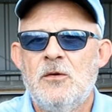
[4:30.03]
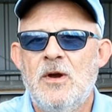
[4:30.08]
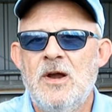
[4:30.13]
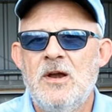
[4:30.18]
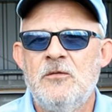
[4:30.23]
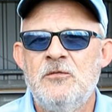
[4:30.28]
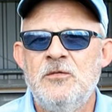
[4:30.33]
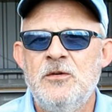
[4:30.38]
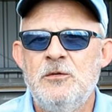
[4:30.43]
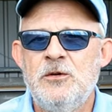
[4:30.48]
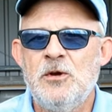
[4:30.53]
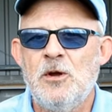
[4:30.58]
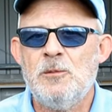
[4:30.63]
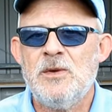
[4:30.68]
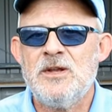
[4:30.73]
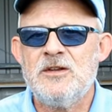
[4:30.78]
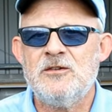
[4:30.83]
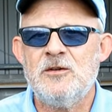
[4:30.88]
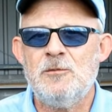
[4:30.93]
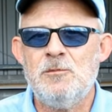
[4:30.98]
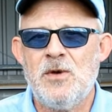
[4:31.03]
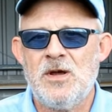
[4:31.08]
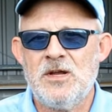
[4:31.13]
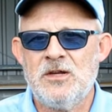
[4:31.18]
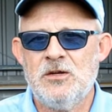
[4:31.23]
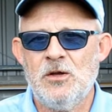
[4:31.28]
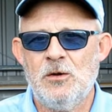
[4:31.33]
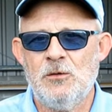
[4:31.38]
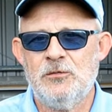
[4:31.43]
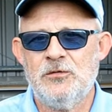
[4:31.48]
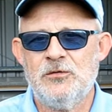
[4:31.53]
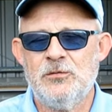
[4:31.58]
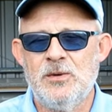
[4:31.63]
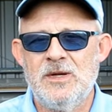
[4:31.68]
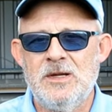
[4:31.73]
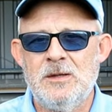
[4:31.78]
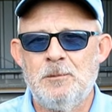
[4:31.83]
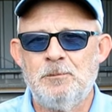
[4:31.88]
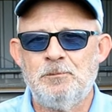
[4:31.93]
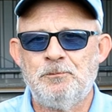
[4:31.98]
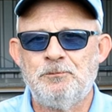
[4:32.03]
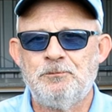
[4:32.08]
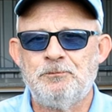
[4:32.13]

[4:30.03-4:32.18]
Right, a few comments on my golf swing.